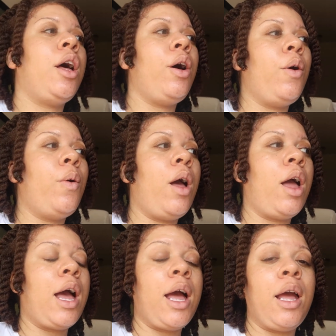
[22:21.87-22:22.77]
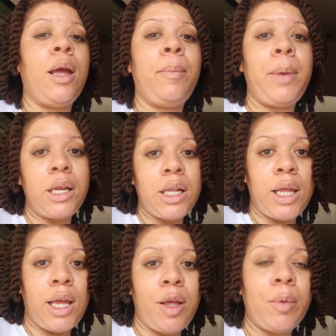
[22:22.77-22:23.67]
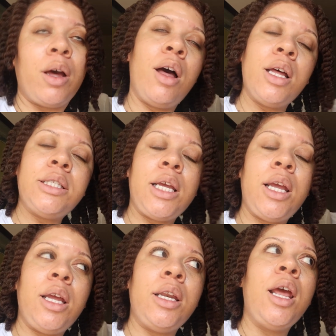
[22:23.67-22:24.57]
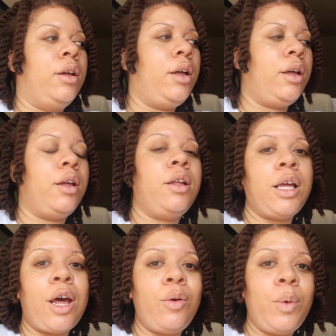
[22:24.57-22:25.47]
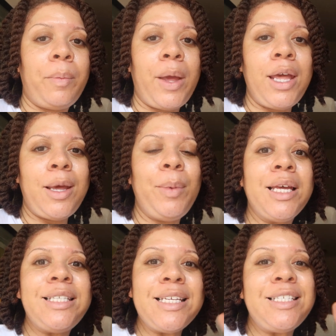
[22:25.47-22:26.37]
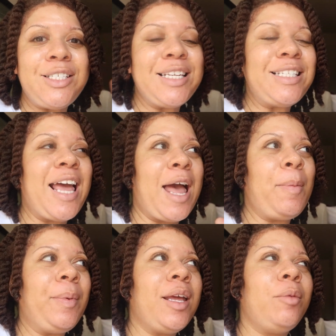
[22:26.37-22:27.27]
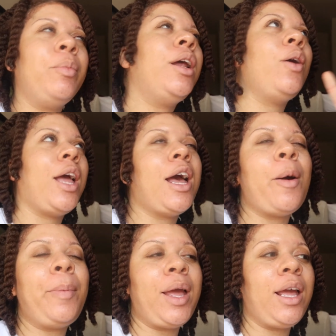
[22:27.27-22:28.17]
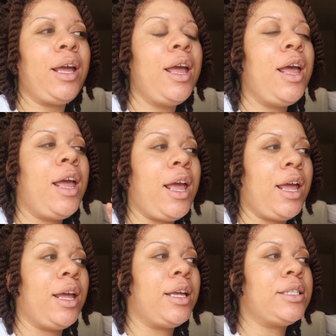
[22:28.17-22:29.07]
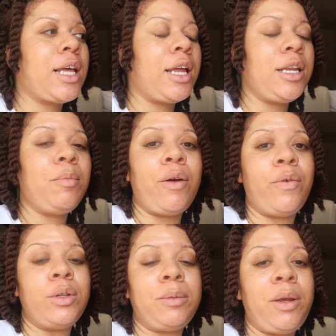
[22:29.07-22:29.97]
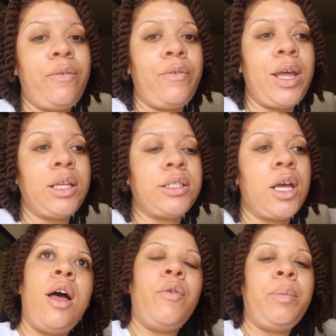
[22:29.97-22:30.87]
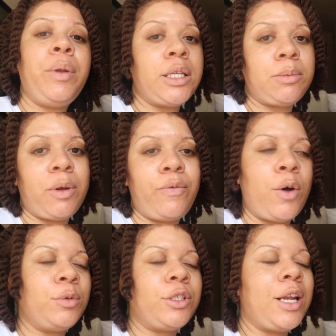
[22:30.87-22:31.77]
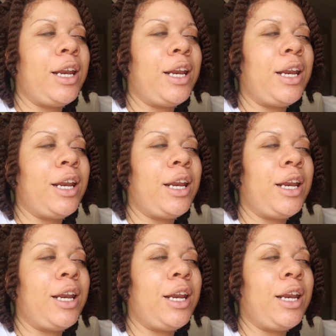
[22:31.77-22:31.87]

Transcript: So I made a claim. I called in. Like, I don't want to pay that because this just happened, but okay, I'll pay. And I need my phone to be fixed, a replacement phone, so